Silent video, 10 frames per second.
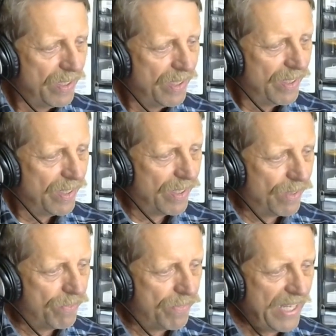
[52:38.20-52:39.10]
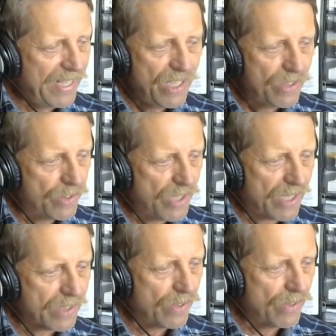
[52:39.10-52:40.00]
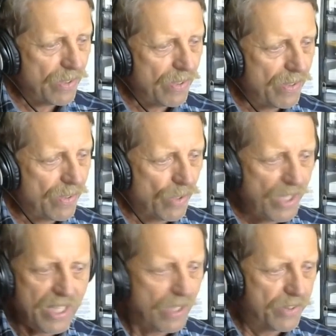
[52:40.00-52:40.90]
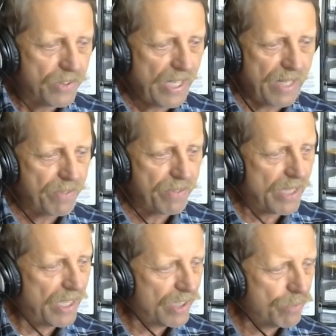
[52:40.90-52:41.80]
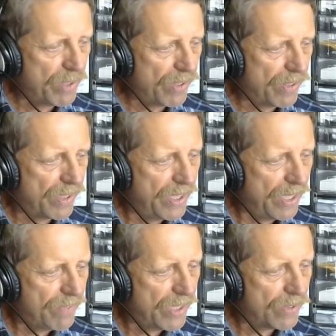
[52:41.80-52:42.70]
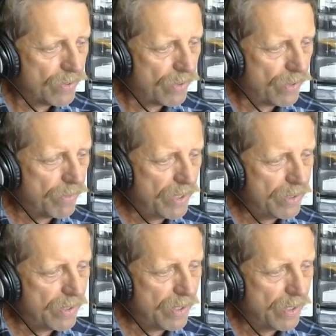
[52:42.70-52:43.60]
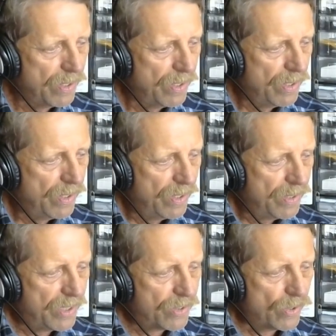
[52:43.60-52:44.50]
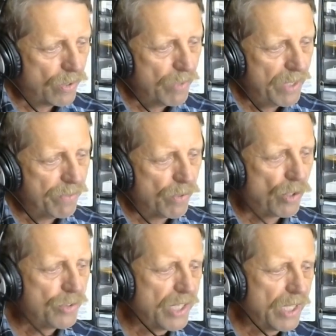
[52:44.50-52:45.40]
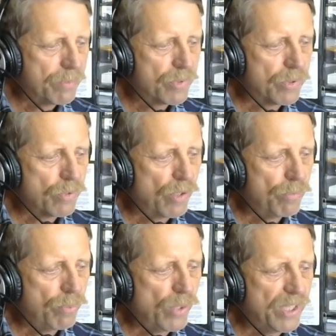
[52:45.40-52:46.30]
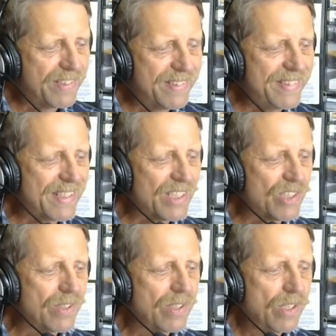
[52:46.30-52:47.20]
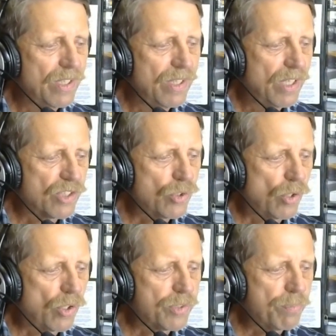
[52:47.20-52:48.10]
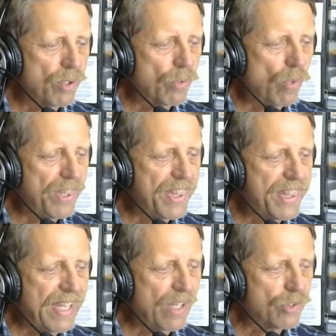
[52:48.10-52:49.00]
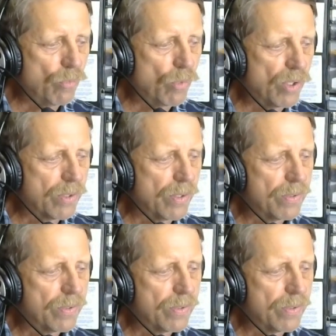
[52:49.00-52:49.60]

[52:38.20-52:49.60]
of any other doctor or any other staff at the hospital. And I have that assault rate there. The assault rate for all jobs was 12.6 assaults per 1,000 workers.